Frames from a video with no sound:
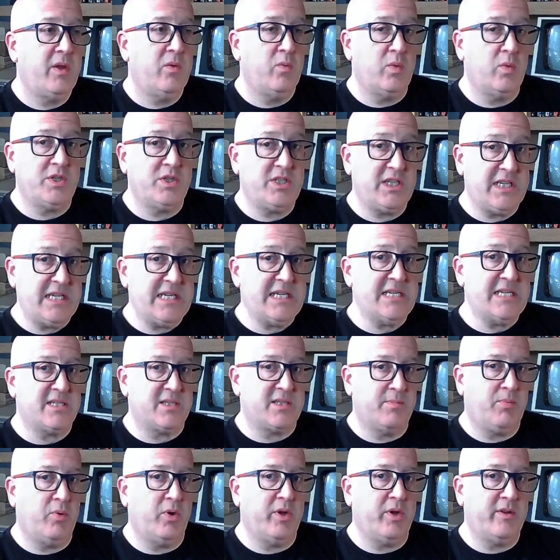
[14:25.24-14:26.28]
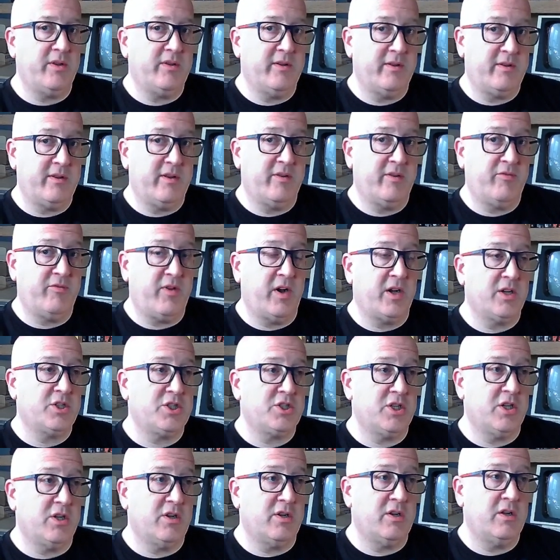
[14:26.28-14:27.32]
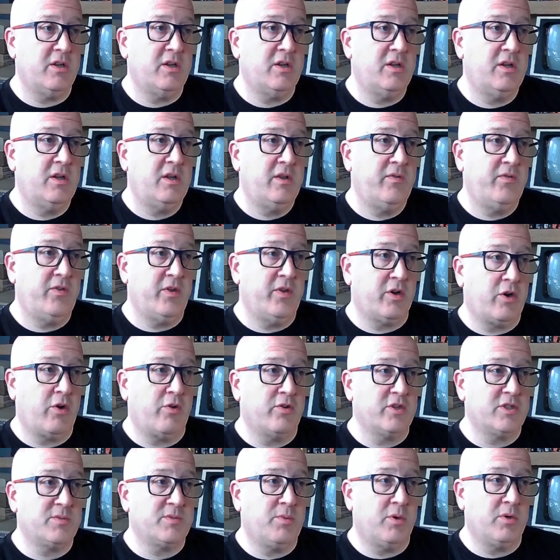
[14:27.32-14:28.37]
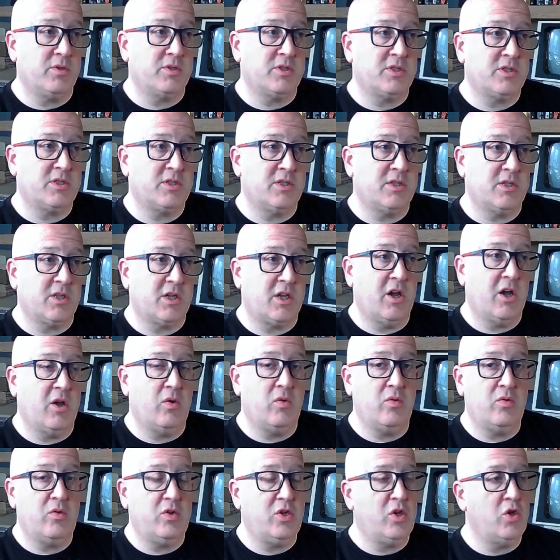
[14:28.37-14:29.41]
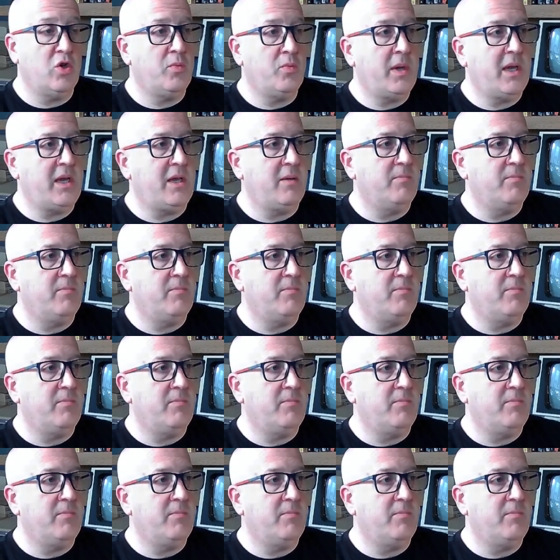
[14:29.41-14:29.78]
which is the pointer to the function that corresponds to the code UB.